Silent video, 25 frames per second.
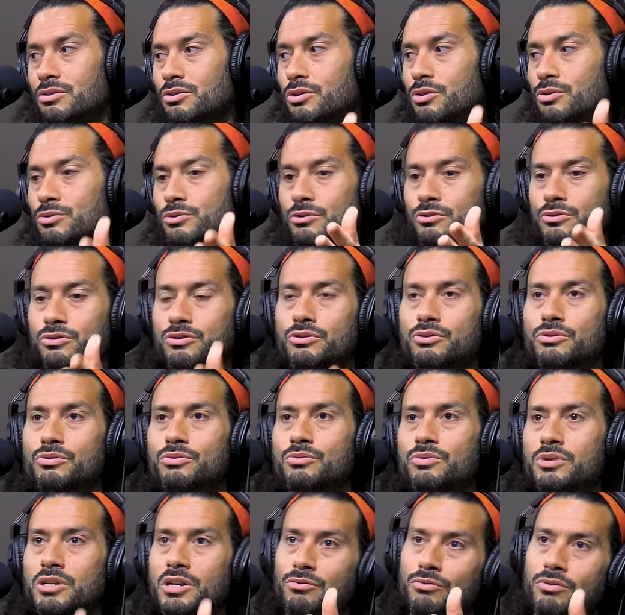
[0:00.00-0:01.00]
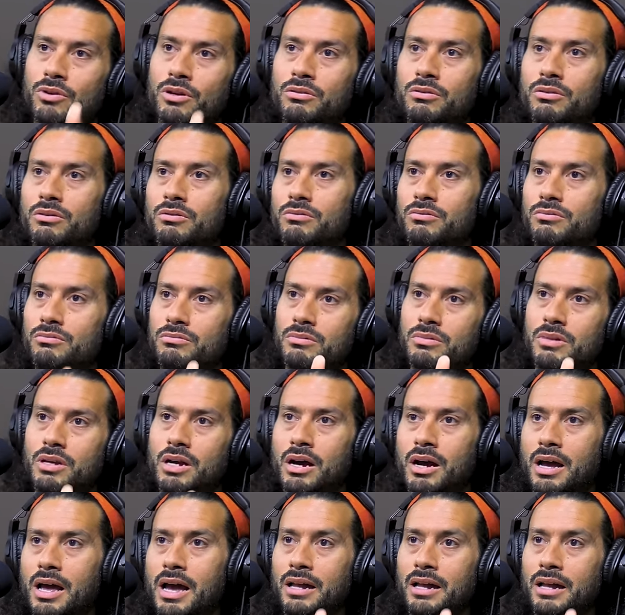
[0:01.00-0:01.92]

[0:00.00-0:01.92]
Those are two different uh,